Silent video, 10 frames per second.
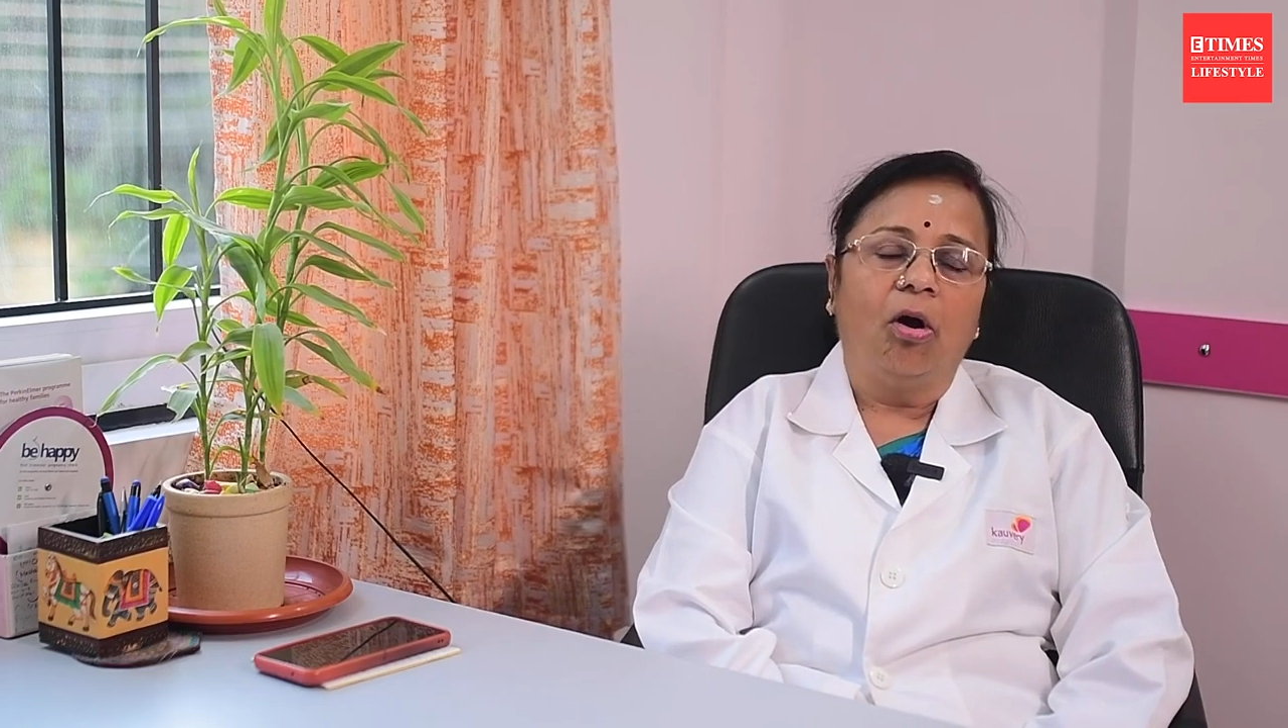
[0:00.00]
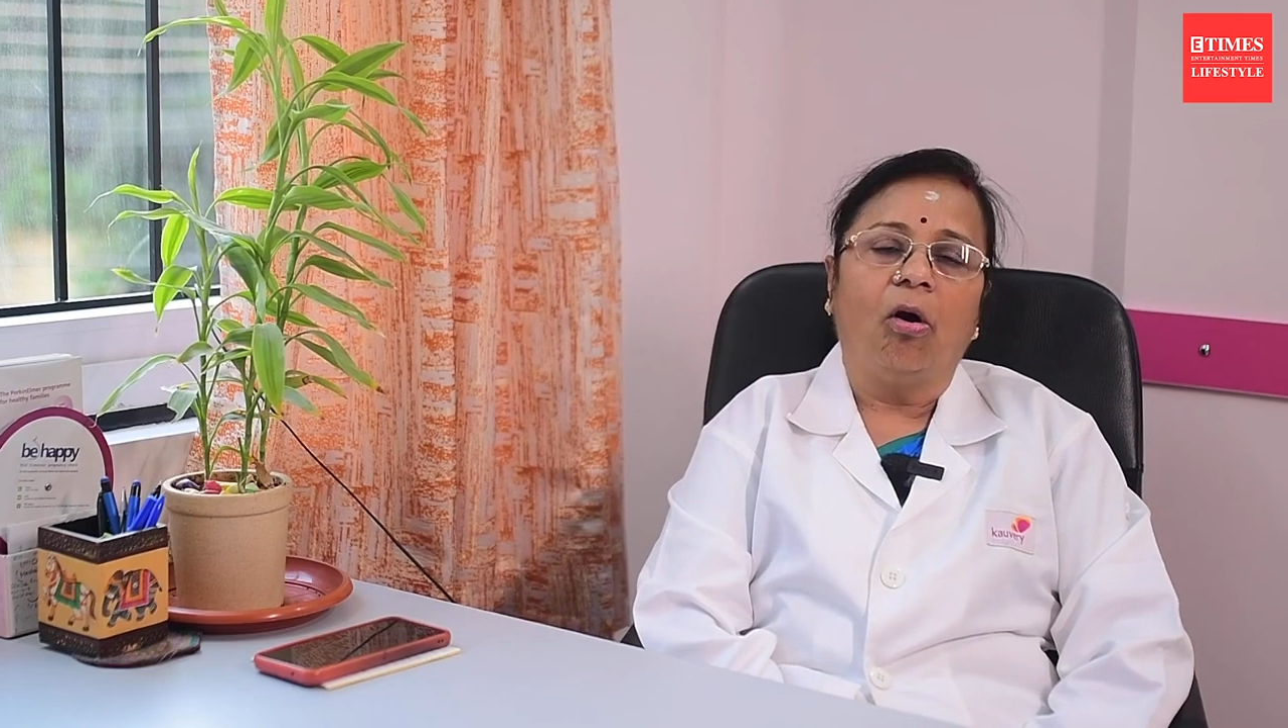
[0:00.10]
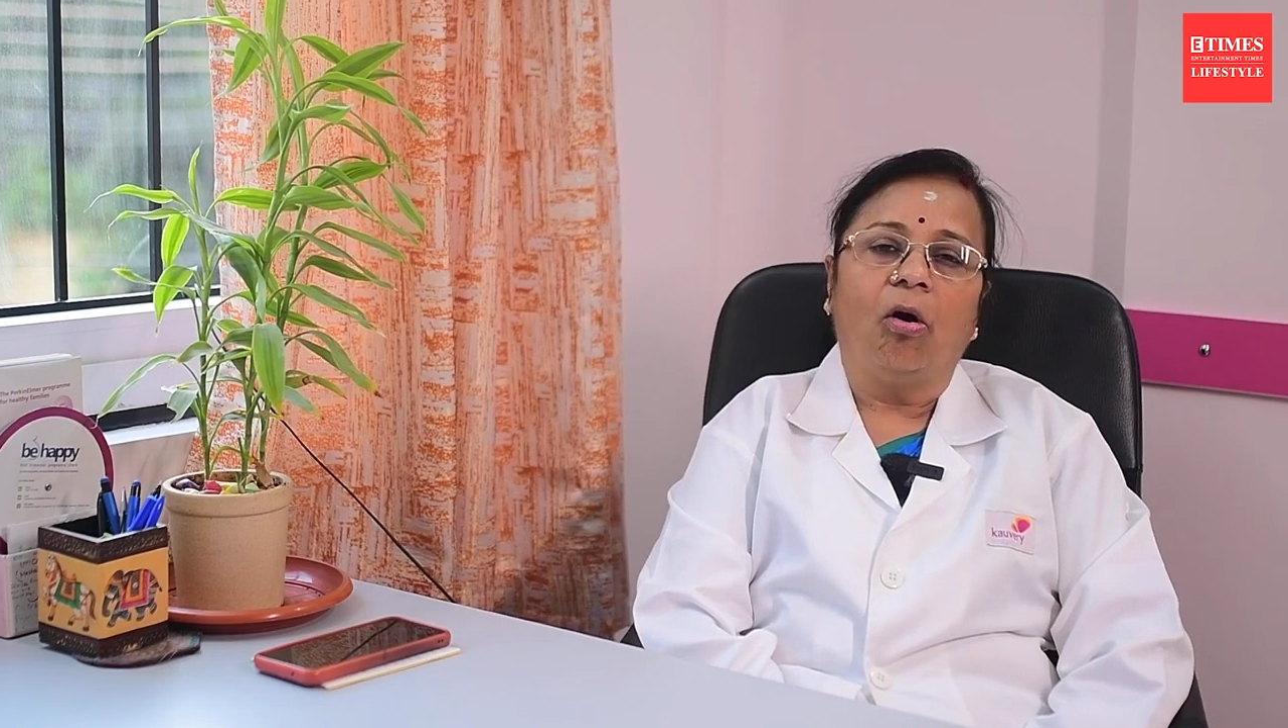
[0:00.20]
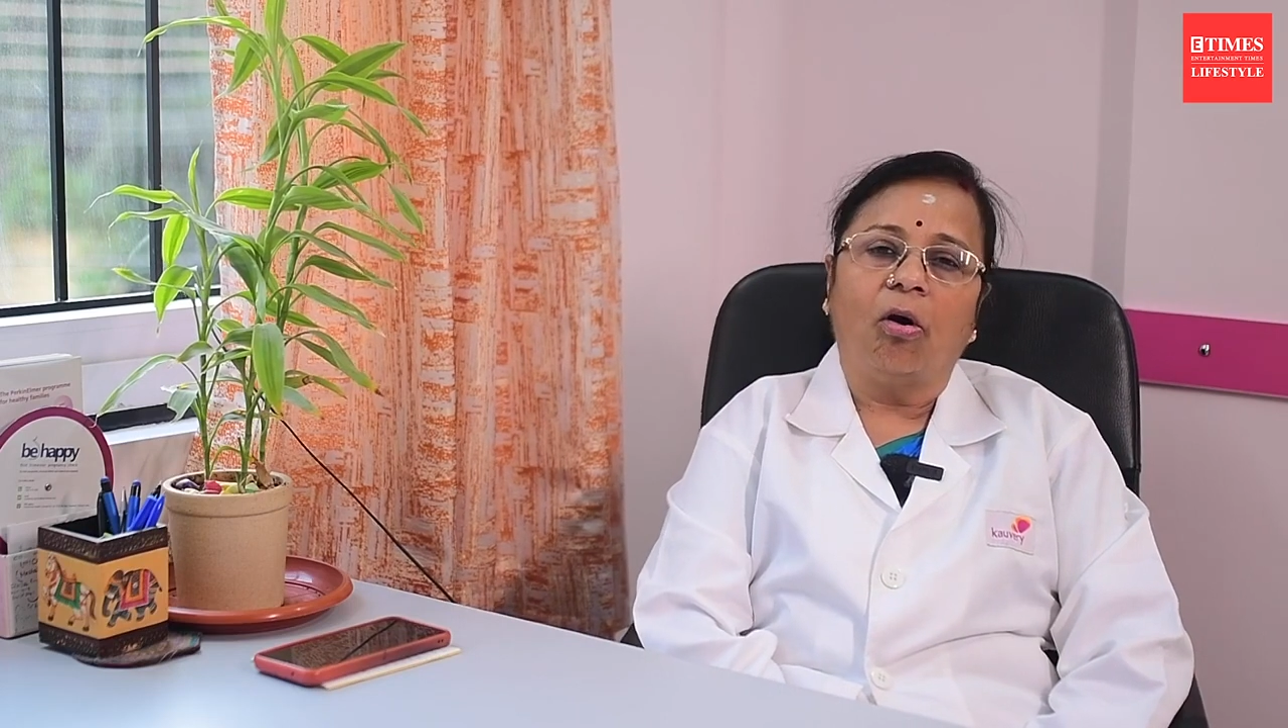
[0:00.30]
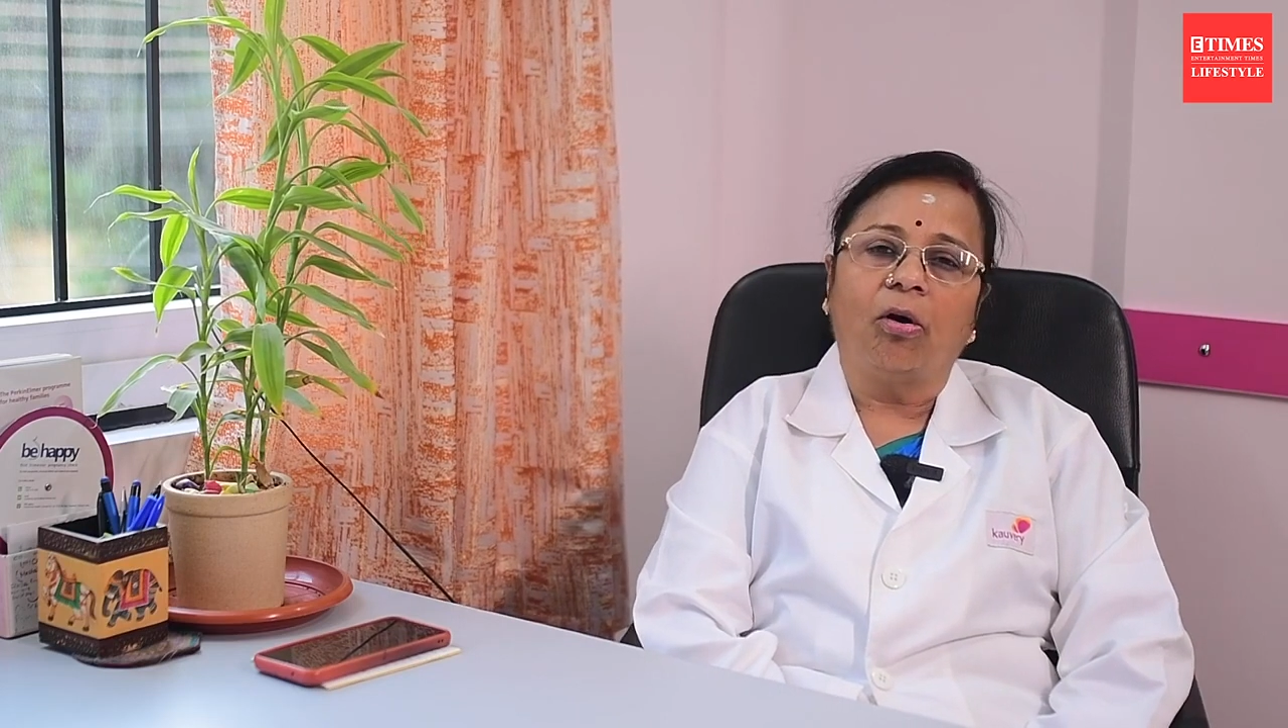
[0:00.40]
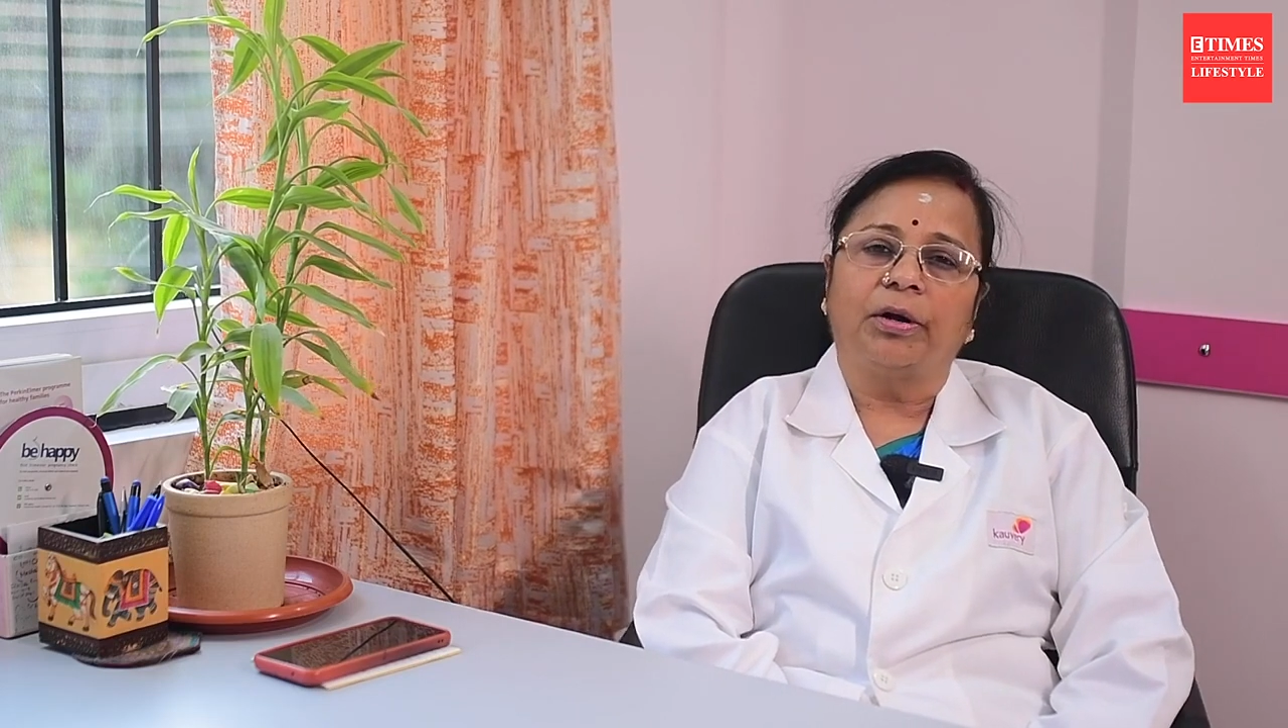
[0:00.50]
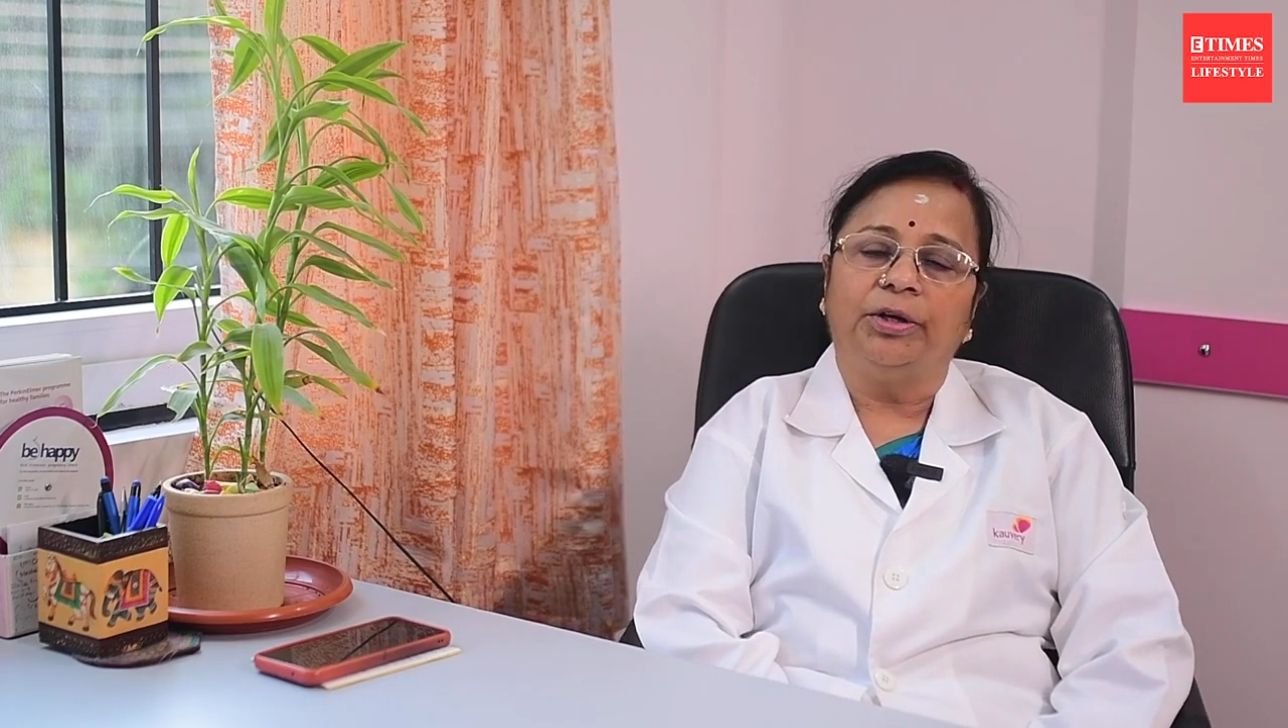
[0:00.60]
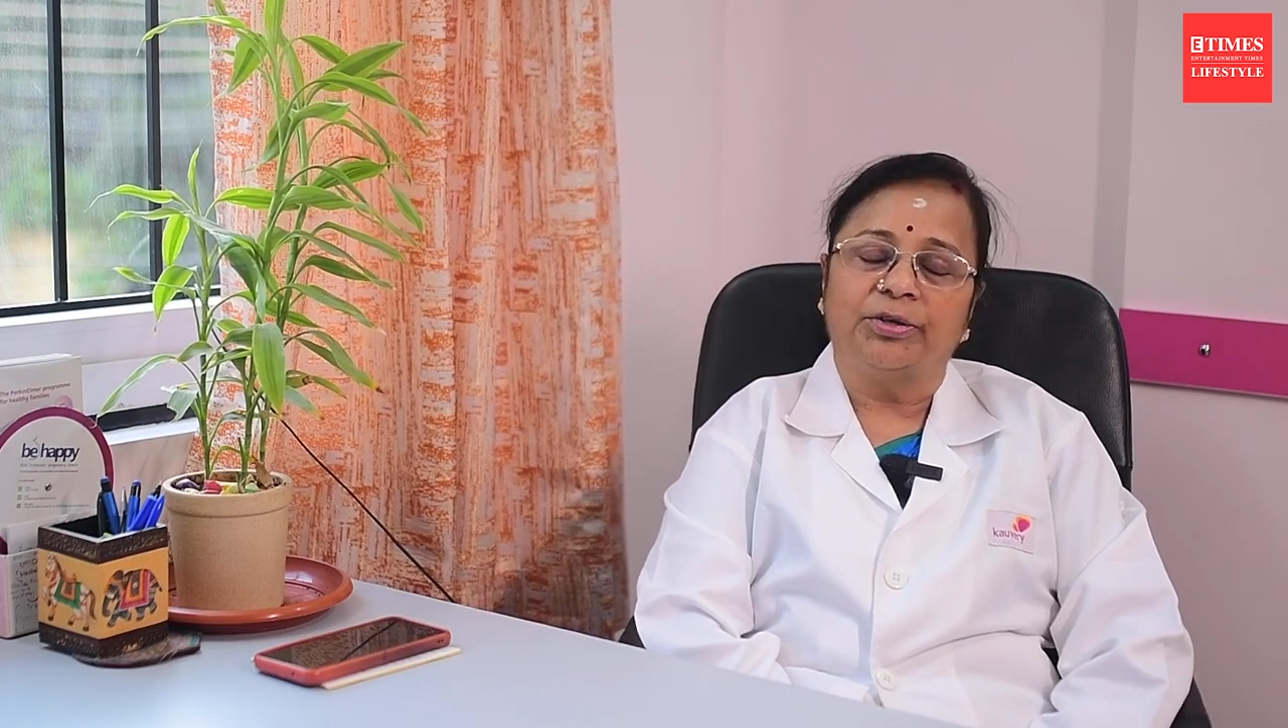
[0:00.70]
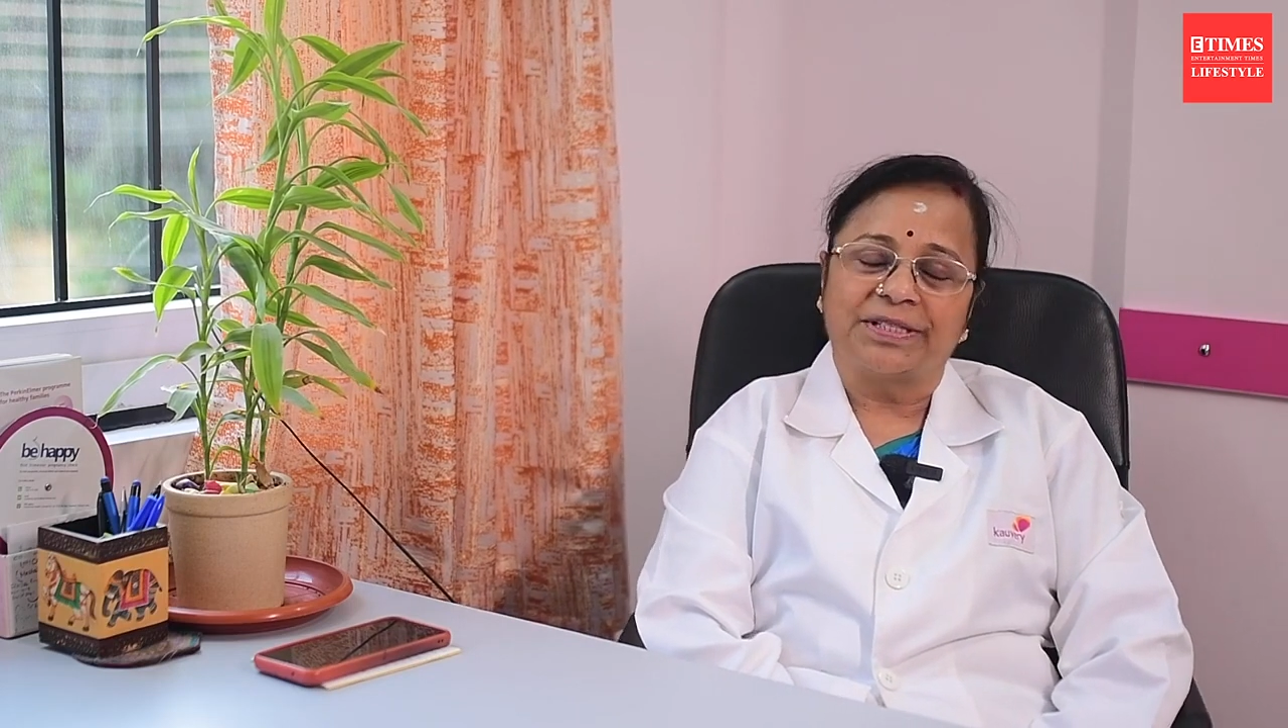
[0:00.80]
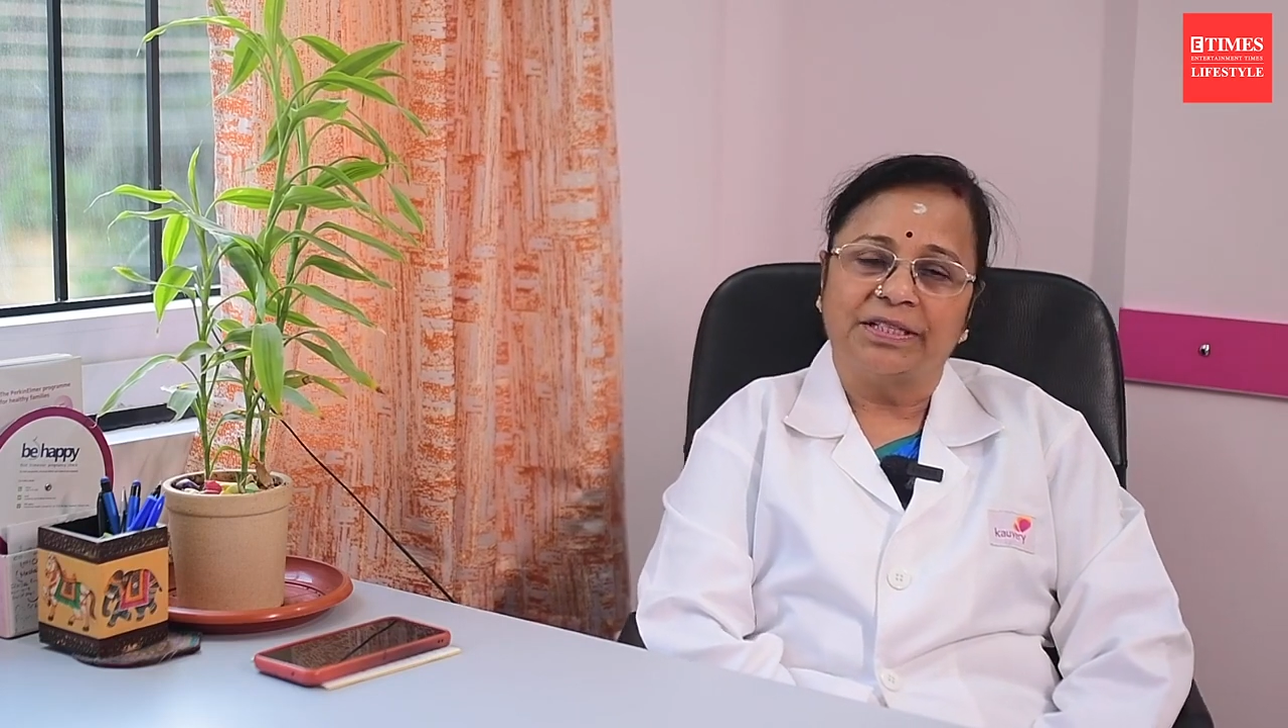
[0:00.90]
or your